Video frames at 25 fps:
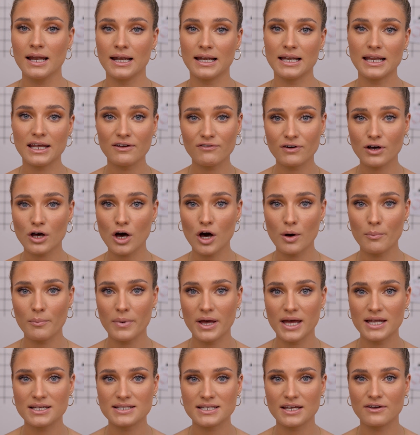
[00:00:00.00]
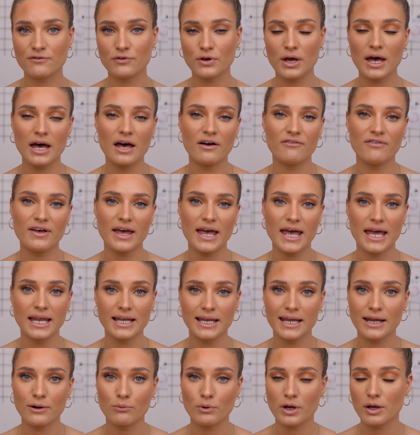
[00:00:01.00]
leave a comment if you have
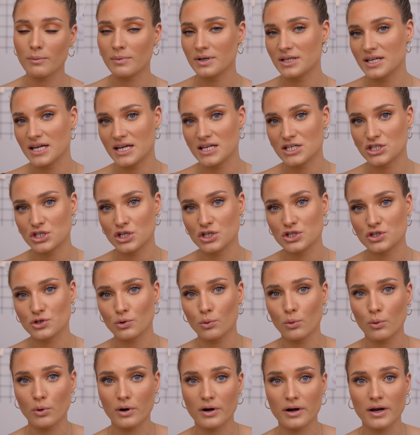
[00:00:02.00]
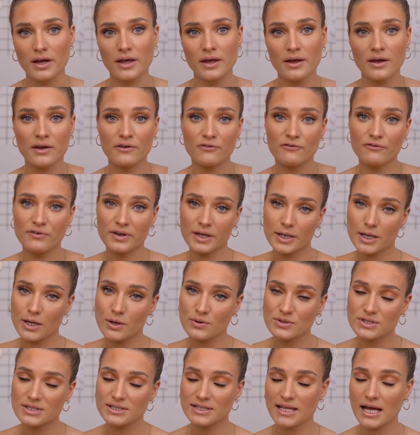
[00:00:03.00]
any recommendations or
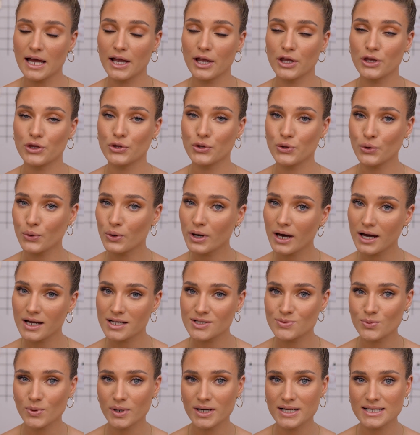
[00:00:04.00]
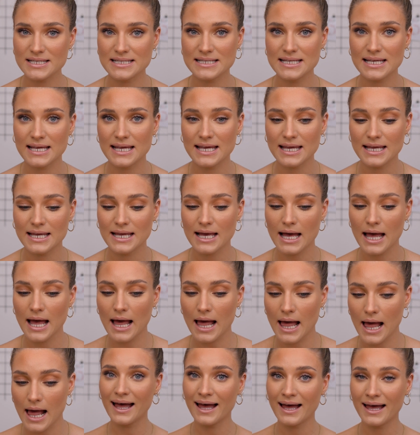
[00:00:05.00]
videos that you guys want to see,
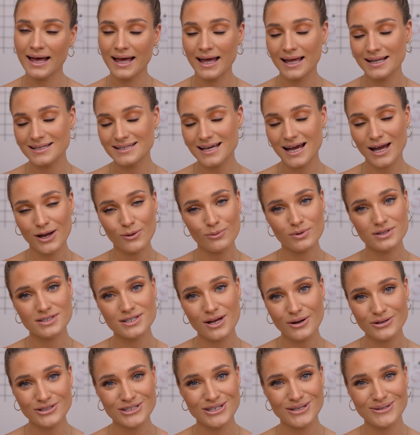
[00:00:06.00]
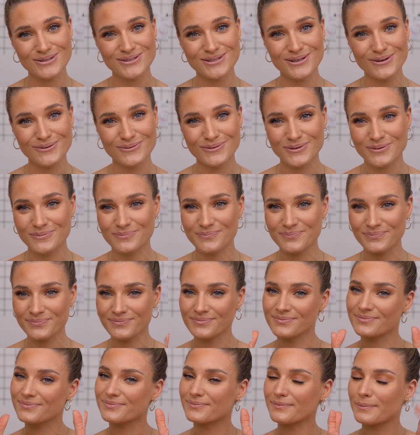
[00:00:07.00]
and I will talk to you soon.
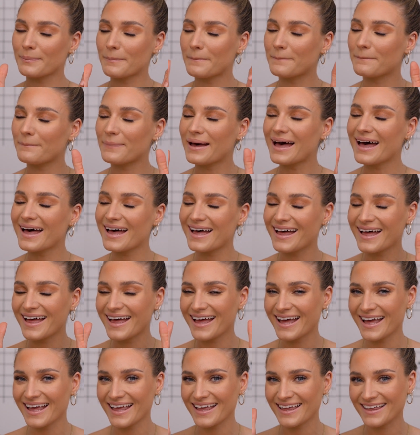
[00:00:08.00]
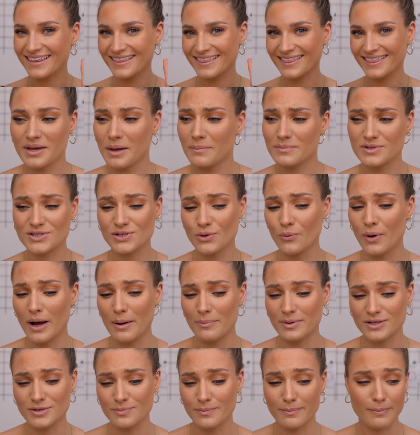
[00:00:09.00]
Bye! I'm so happy to